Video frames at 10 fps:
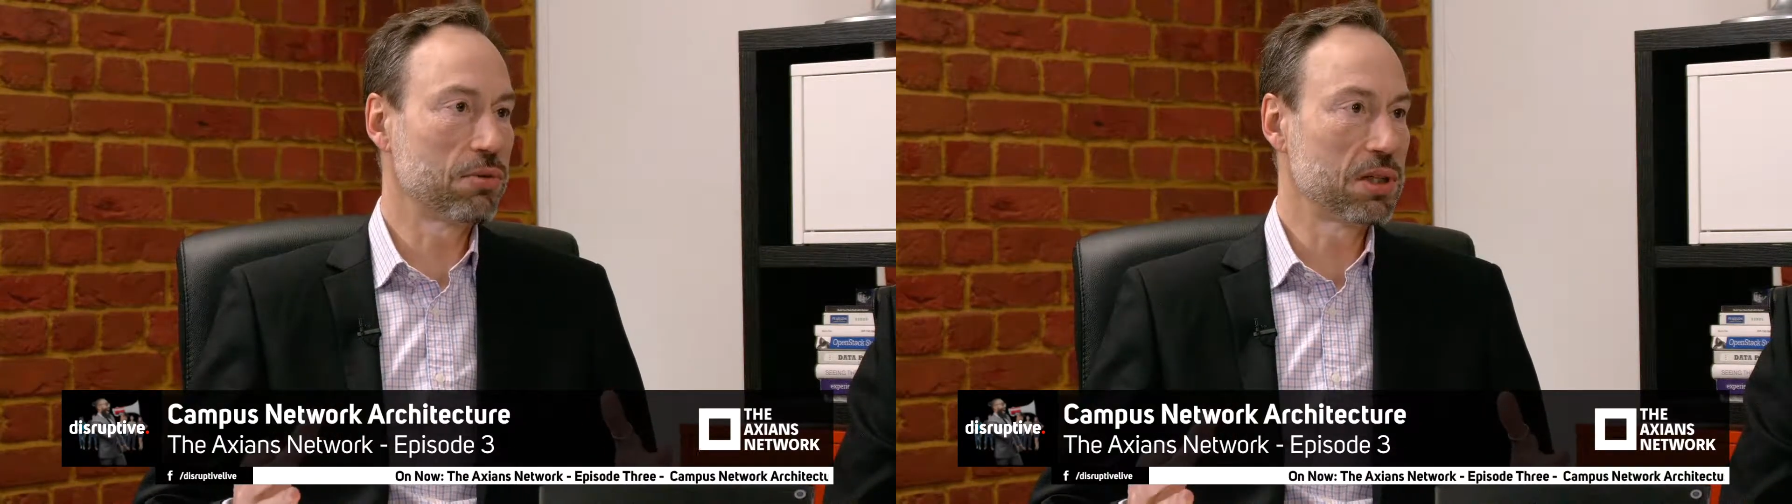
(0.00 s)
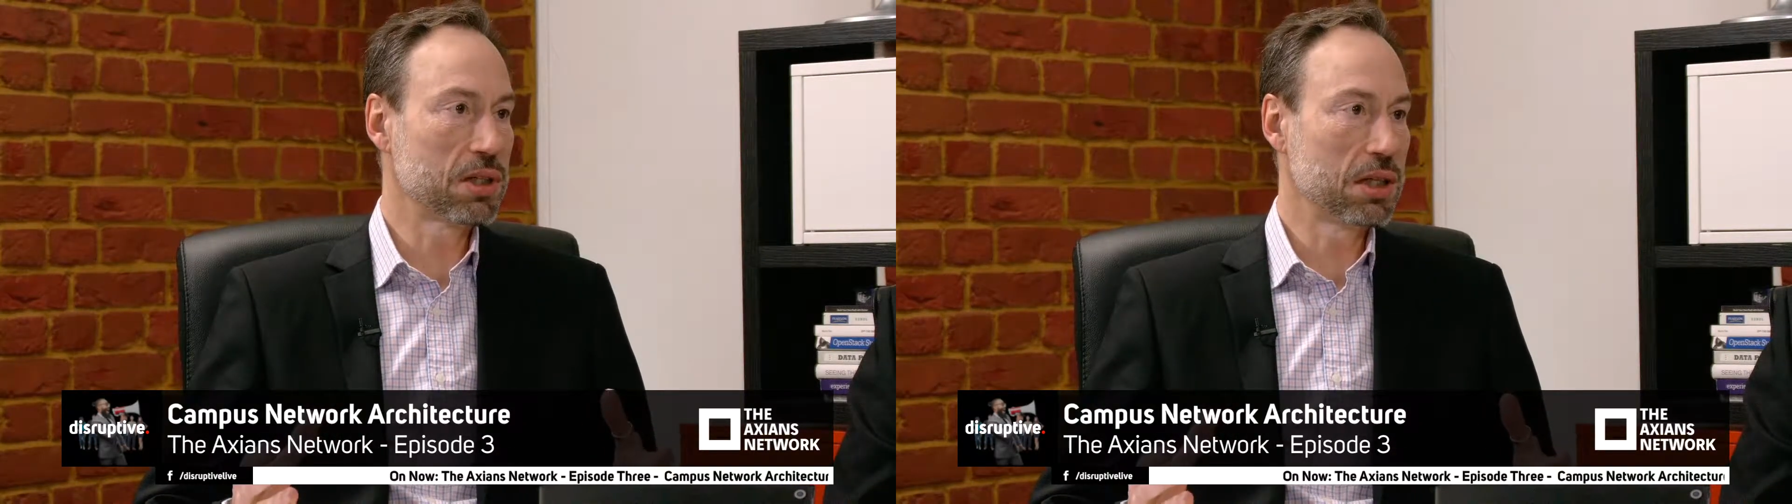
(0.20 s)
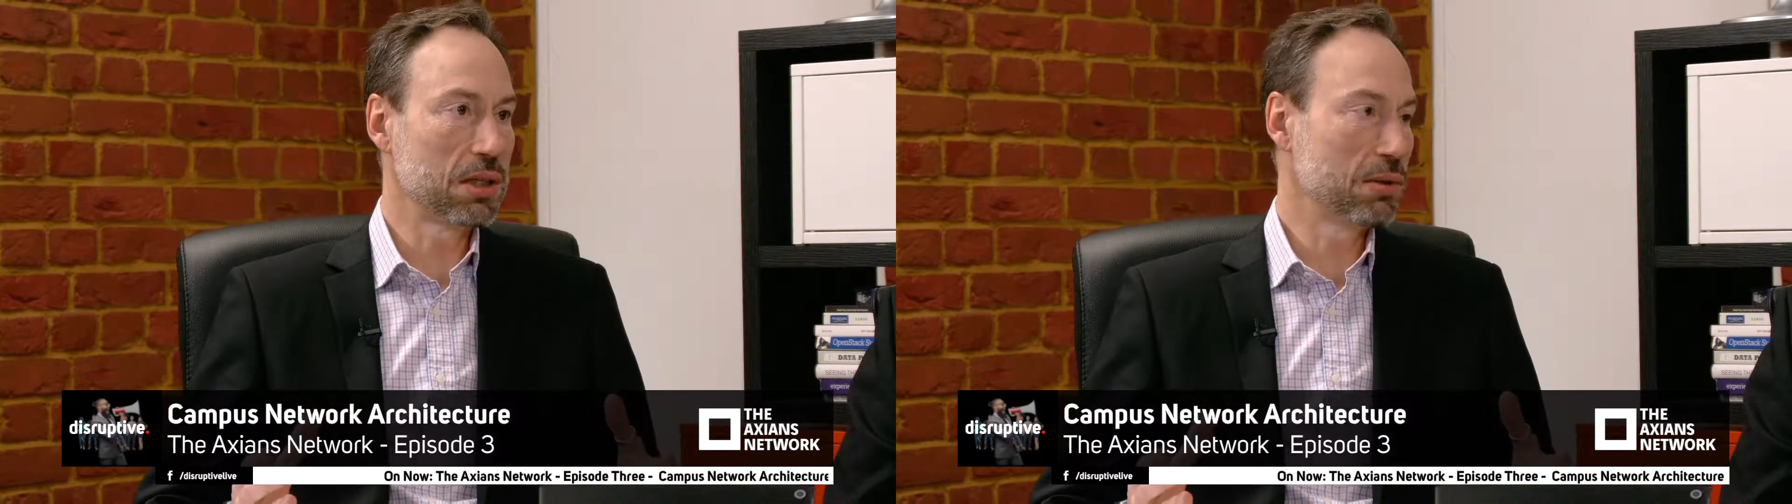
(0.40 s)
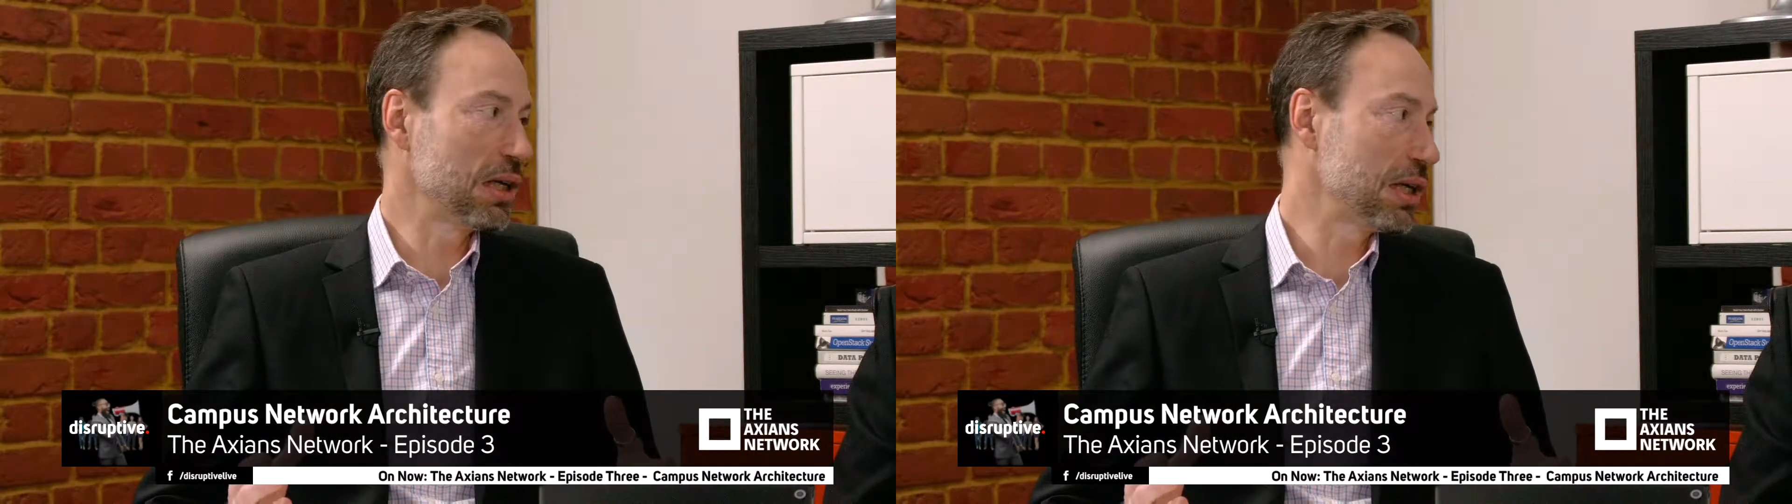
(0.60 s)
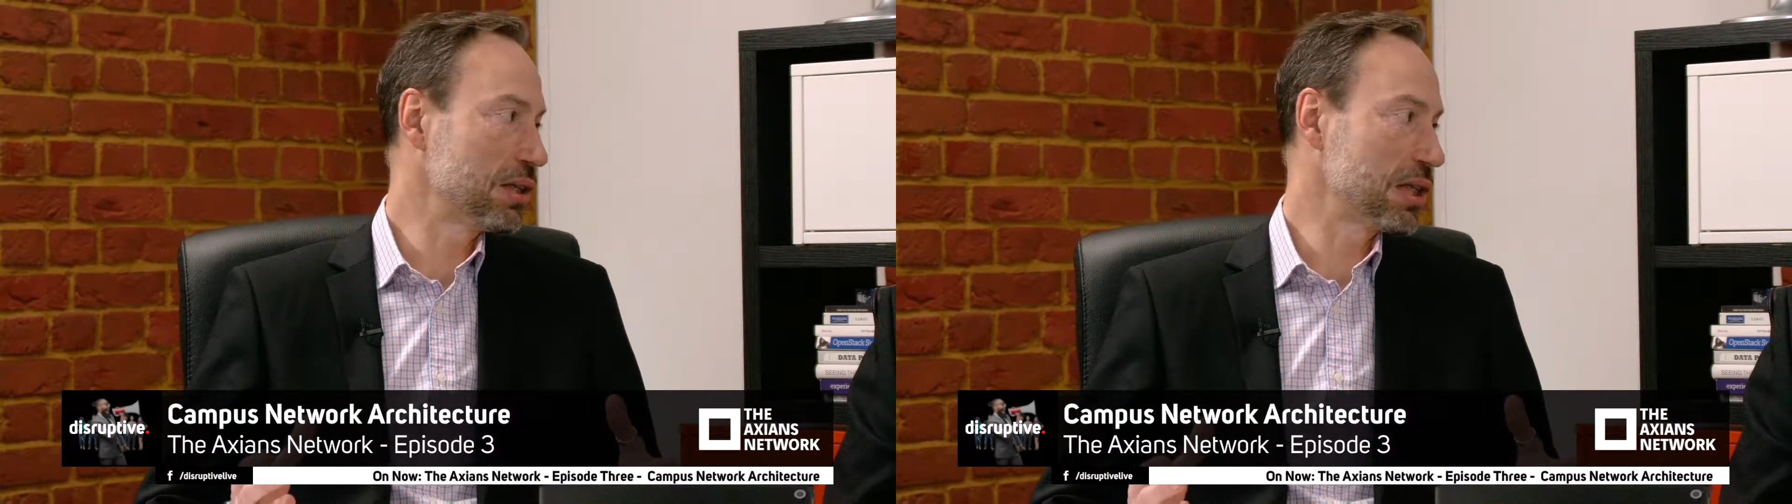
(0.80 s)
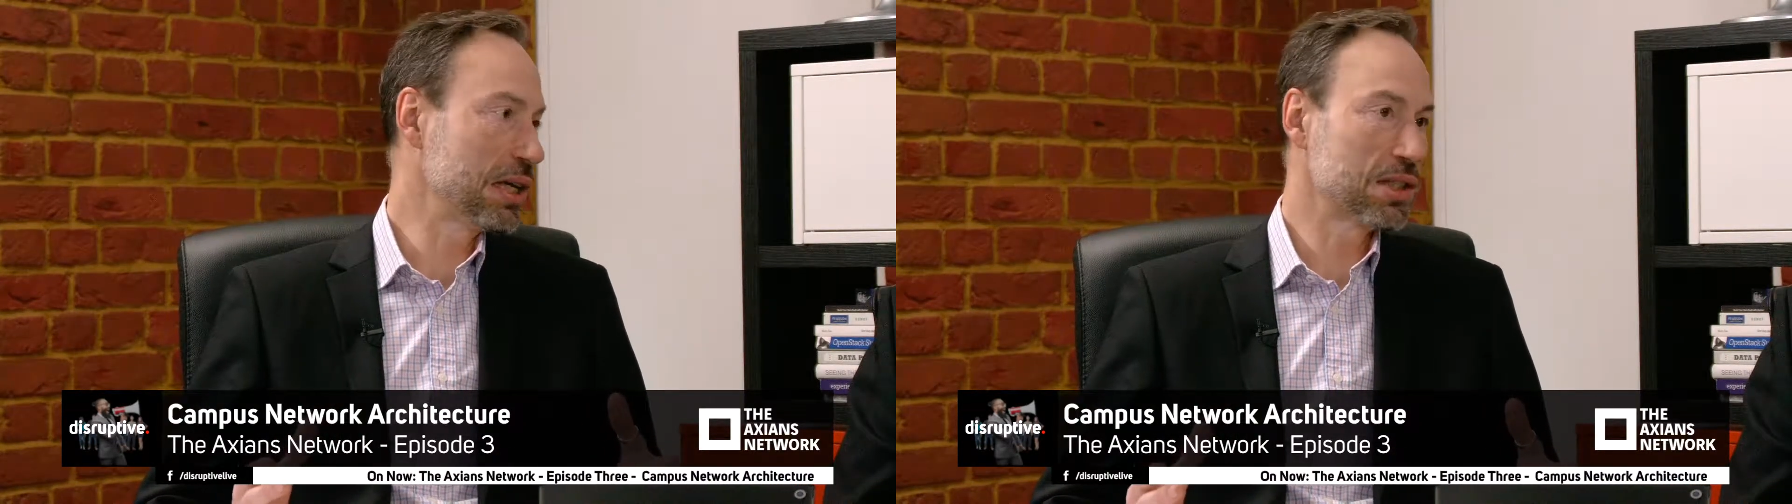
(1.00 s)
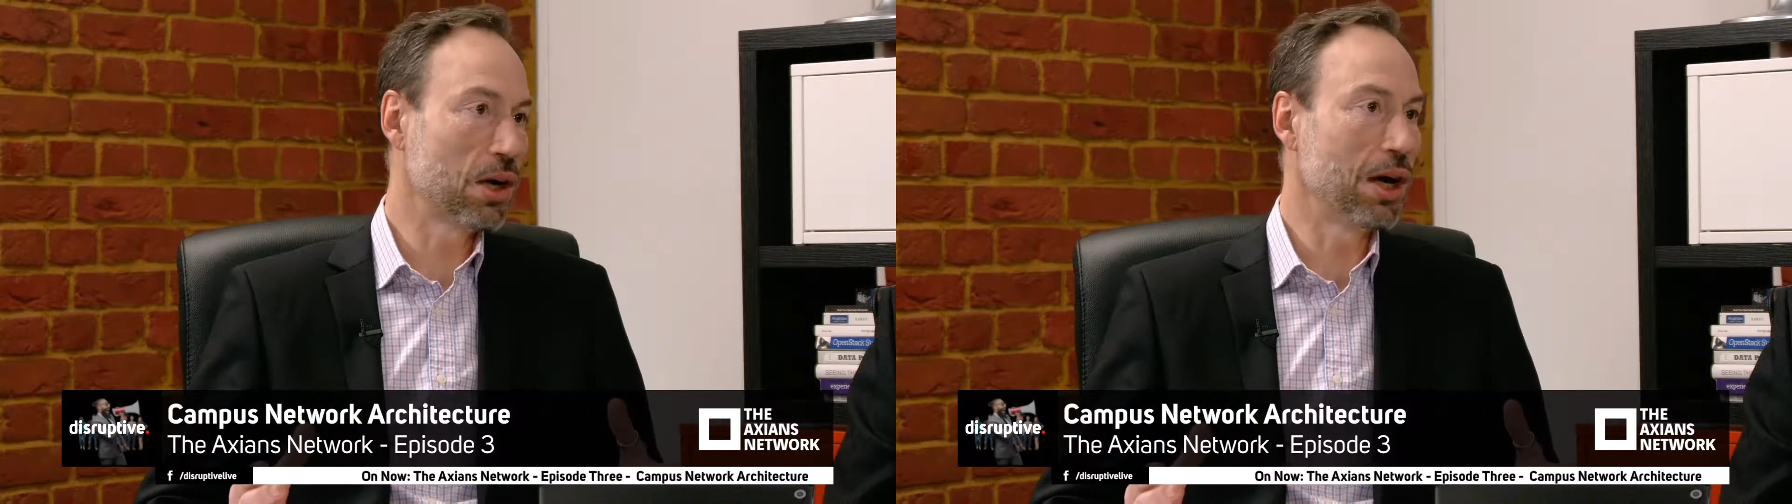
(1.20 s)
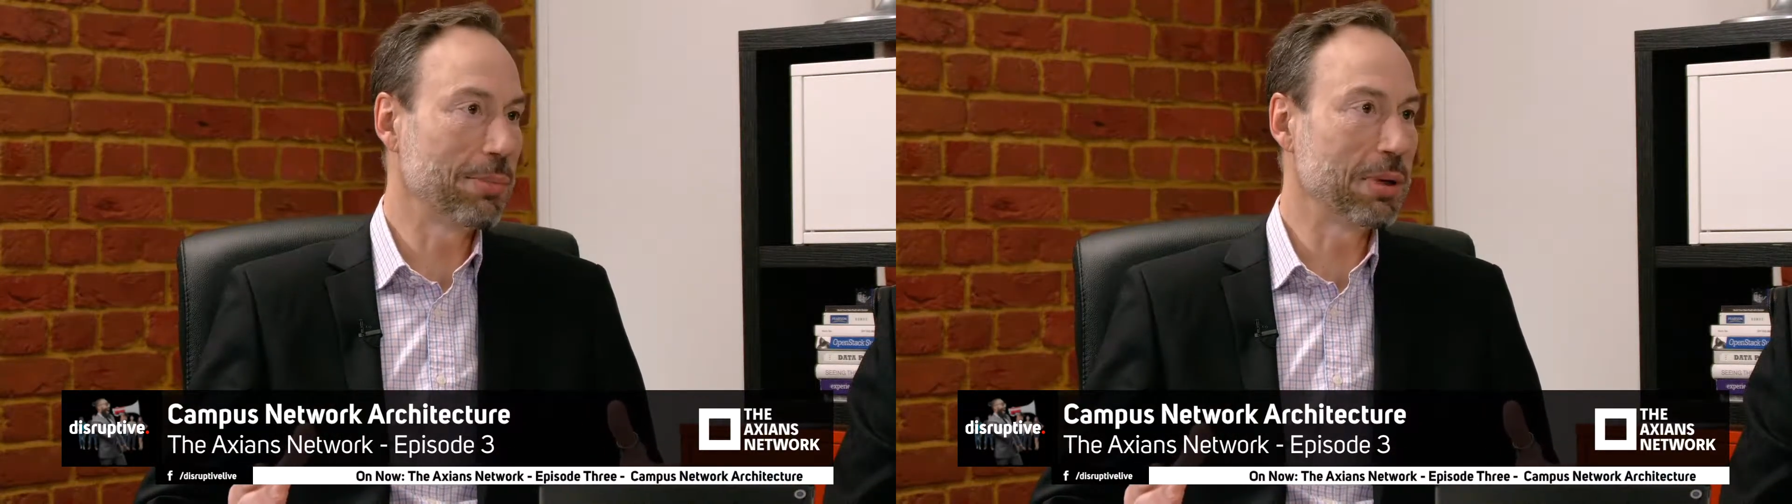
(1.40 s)
is
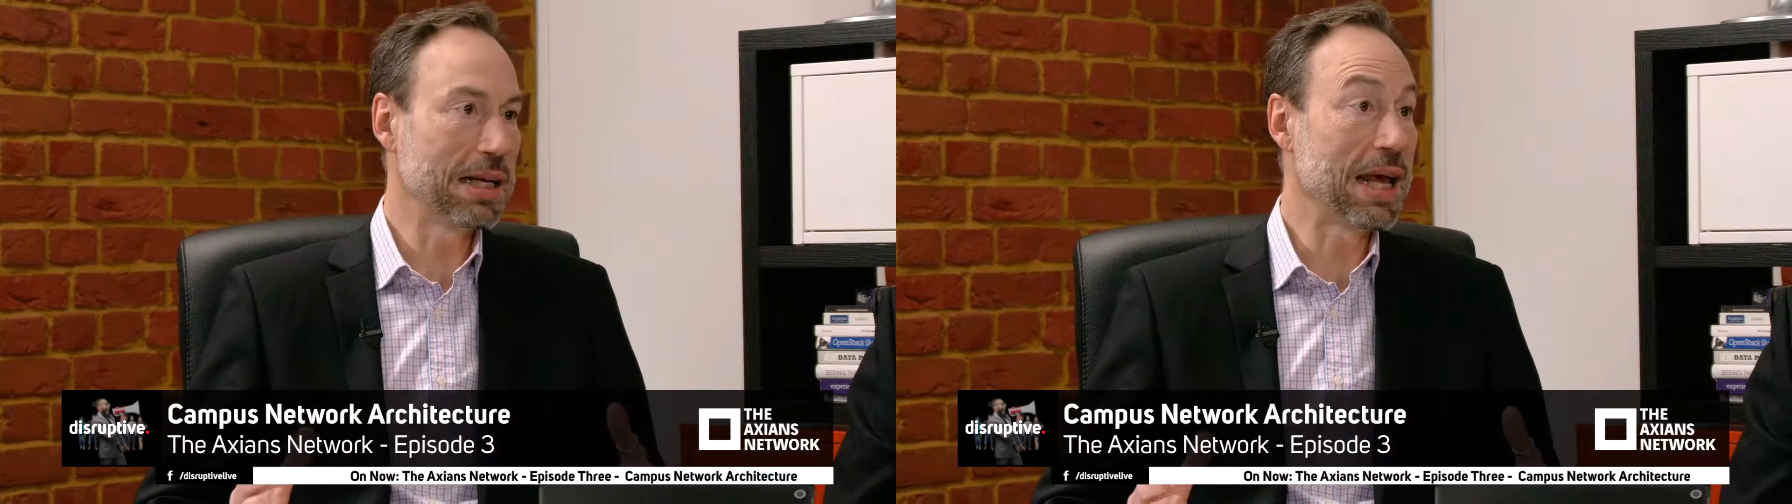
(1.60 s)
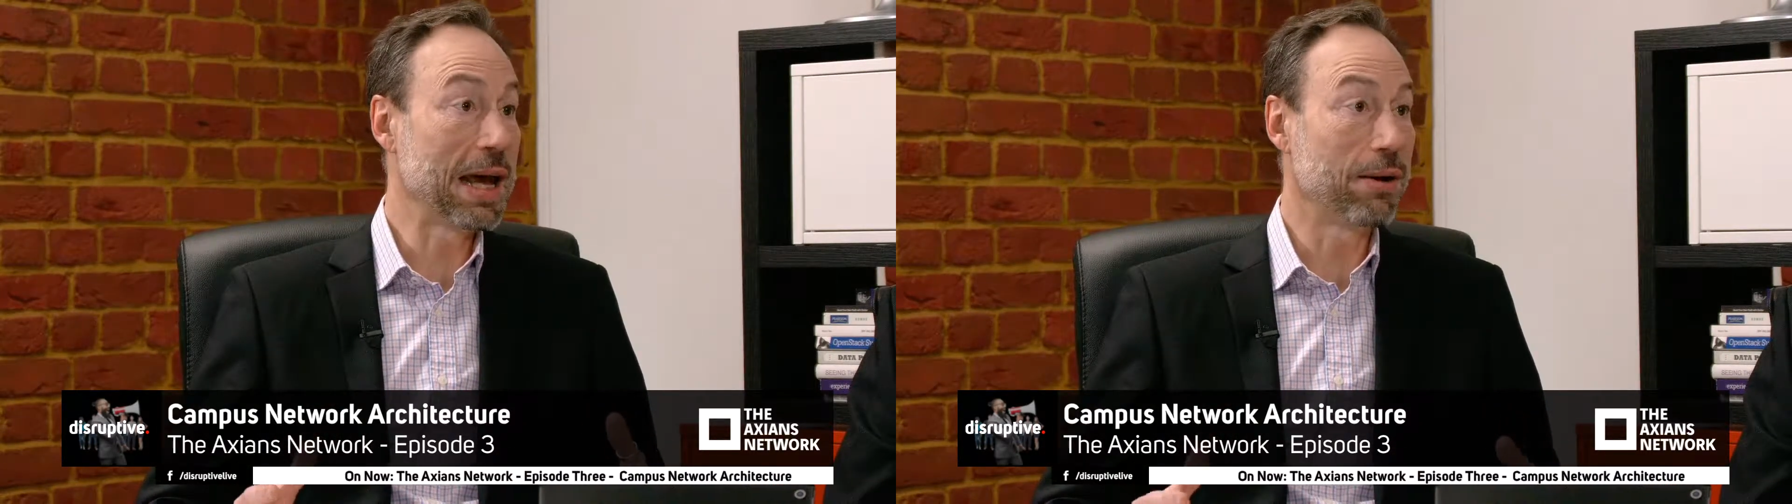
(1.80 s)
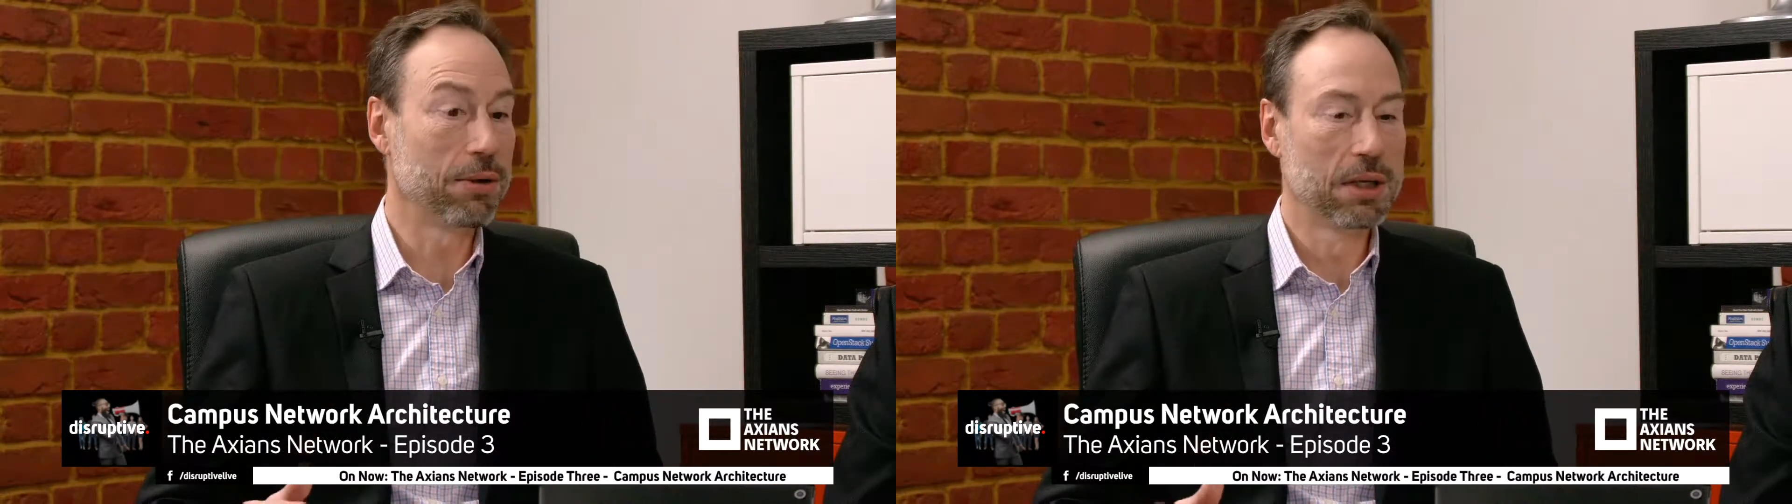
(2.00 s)
timely now.